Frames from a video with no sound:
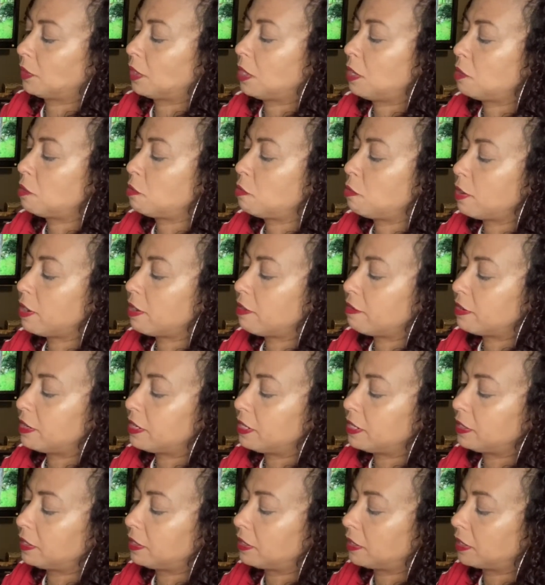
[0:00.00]

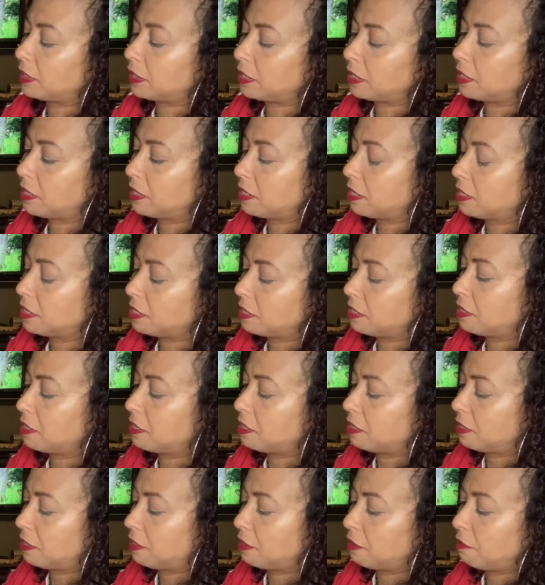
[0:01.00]
Aquarius.
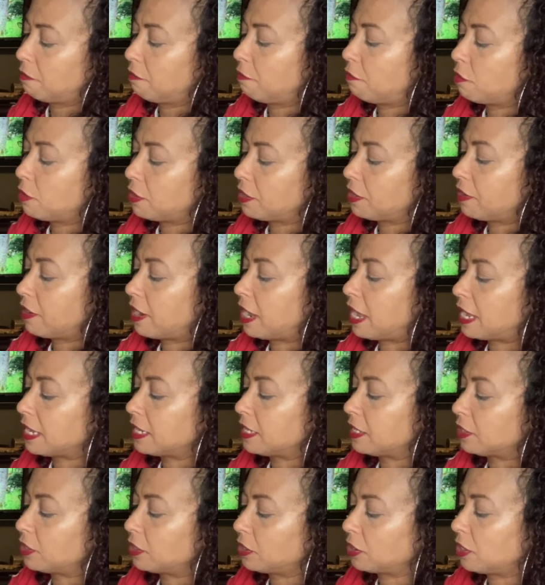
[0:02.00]
For their
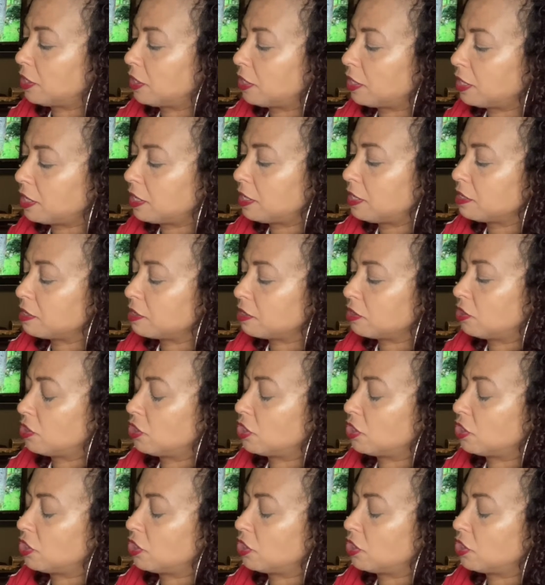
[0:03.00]
highest good,